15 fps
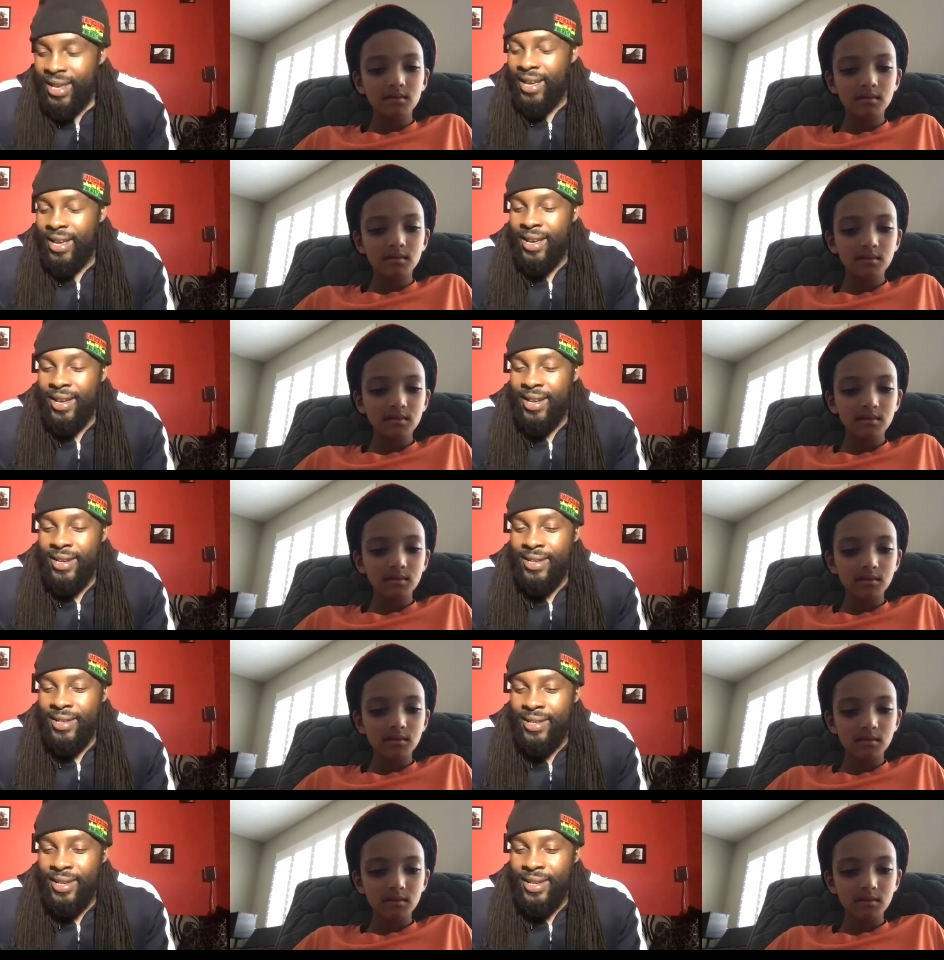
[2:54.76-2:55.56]

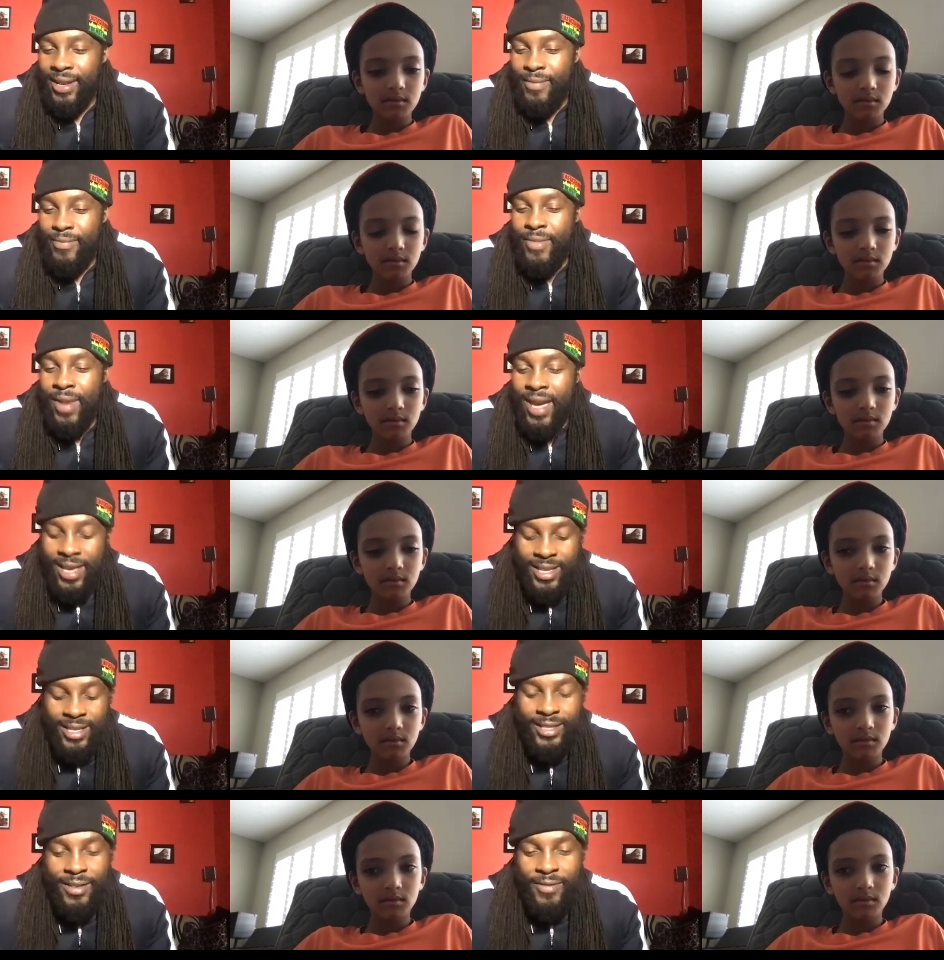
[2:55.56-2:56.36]
Speaker 1: and
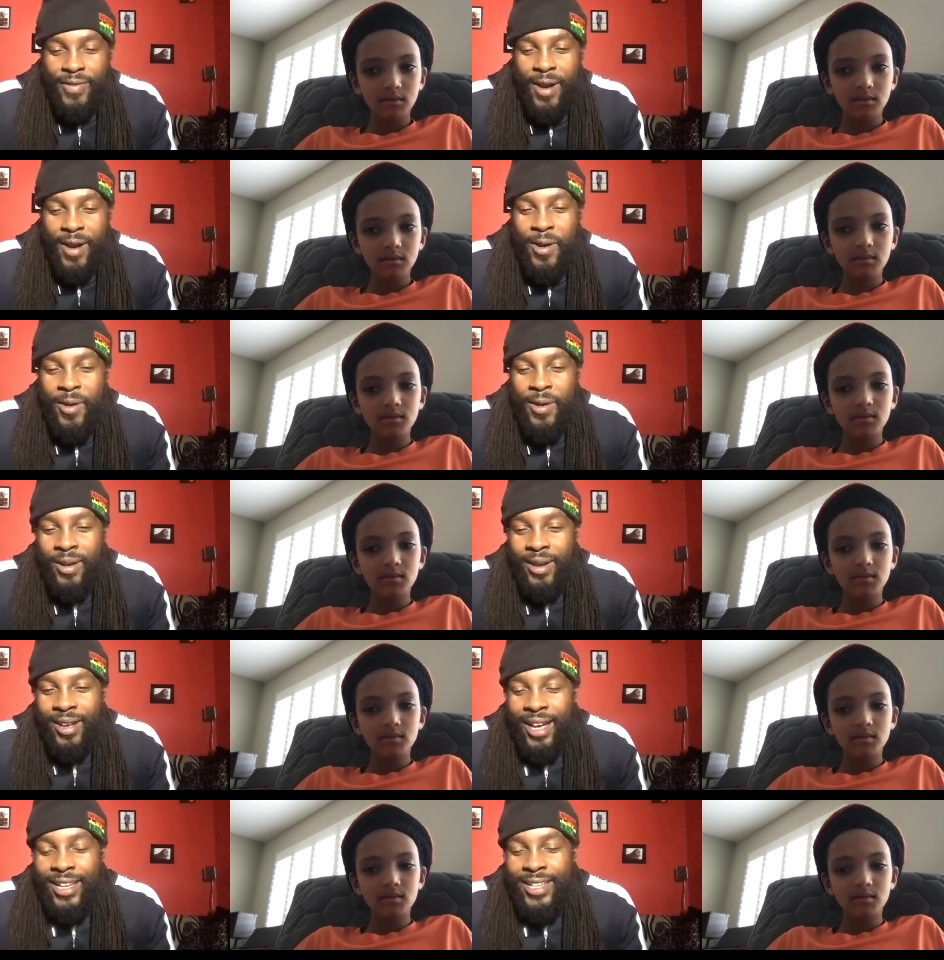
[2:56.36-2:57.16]
amazed of how
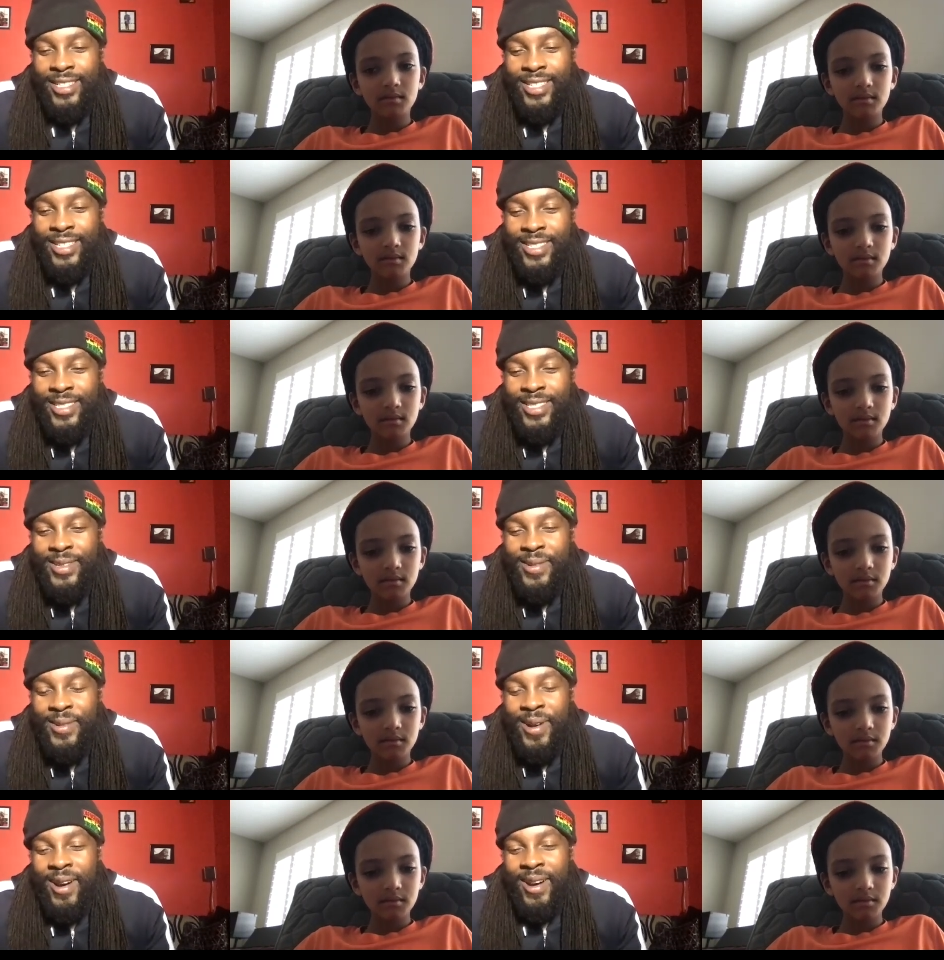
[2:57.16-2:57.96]
conscious
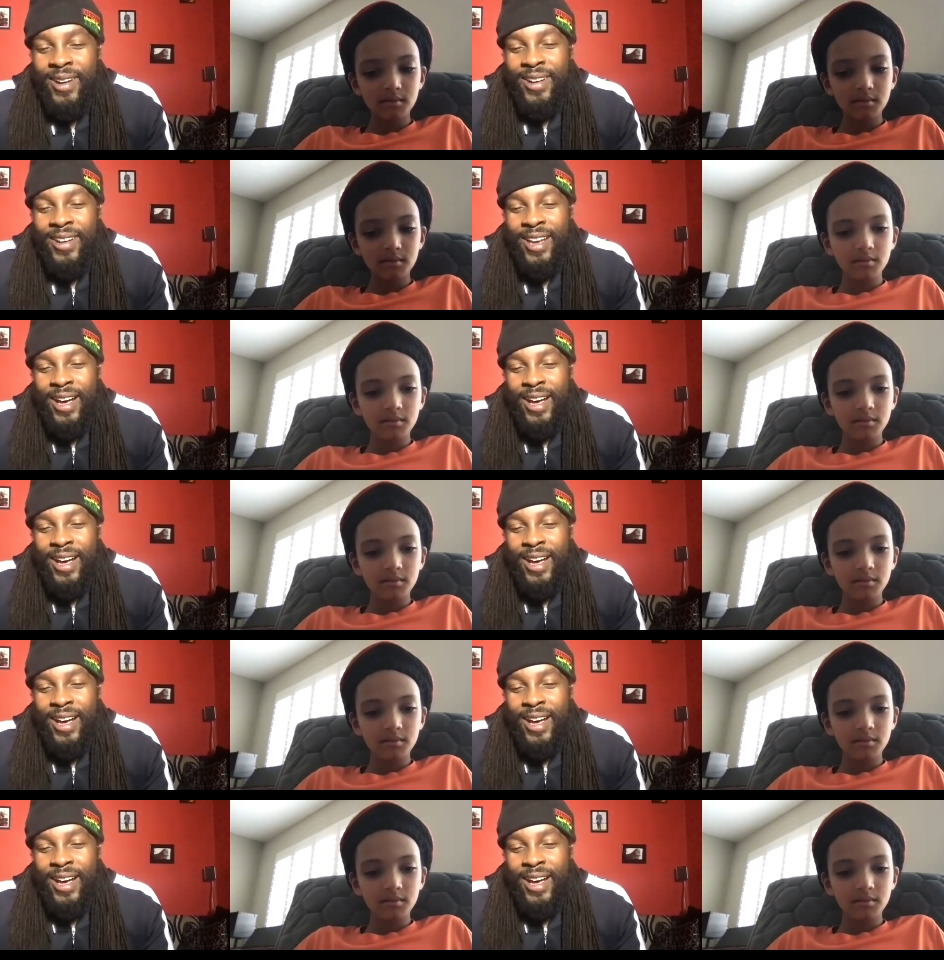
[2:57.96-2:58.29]
you are.